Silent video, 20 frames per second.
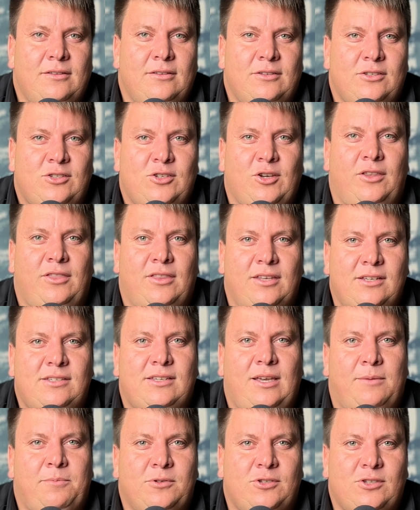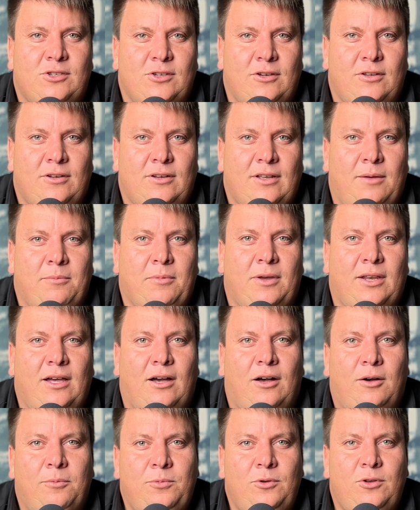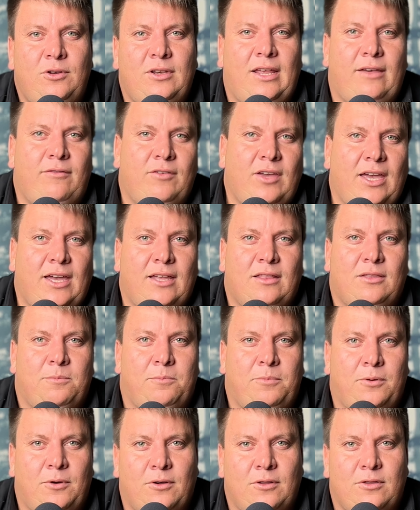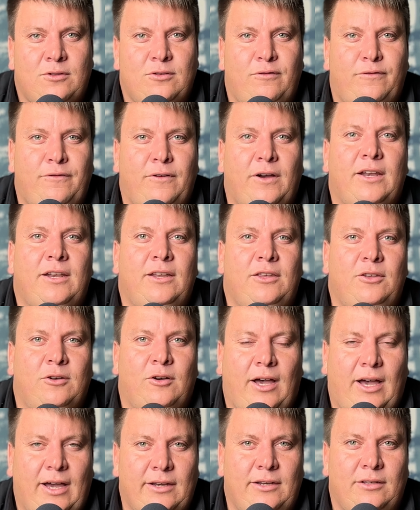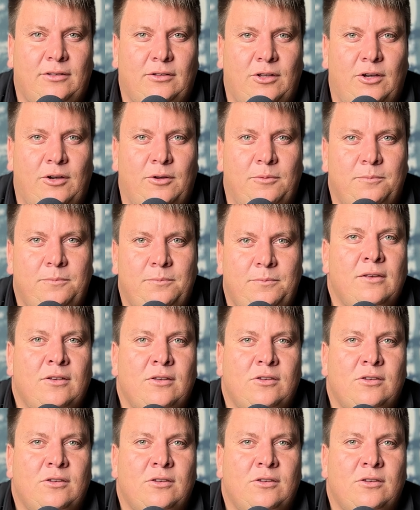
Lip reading: So in this episode, I'm going to help you navigate the path to finding your ideal home.